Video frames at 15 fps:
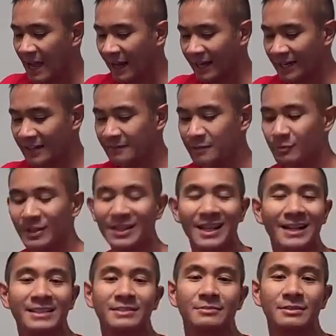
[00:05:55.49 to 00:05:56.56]
I didn't even
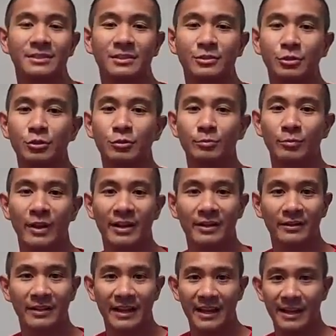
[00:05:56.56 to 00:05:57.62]
realize it was the Tomb
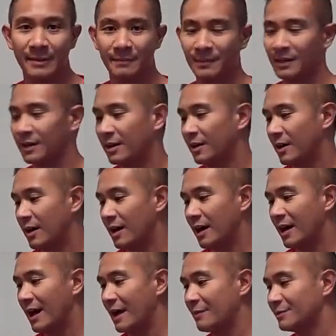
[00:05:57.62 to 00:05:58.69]
Raider game. You know,
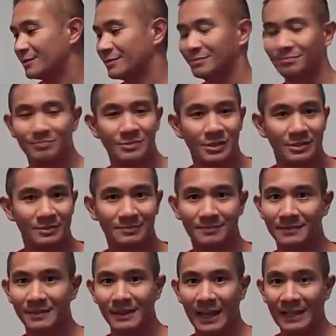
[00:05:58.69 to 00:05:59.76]
uh, I was just
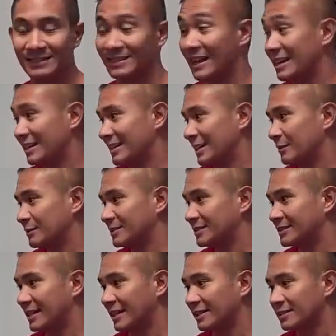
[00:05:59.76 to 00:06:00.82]
excited that it
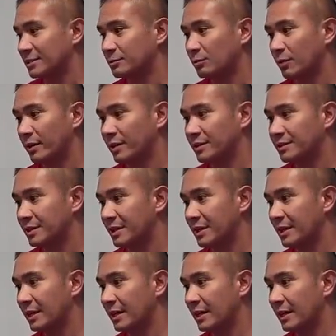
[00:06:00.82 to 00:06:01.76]
was Skeleton Warriors.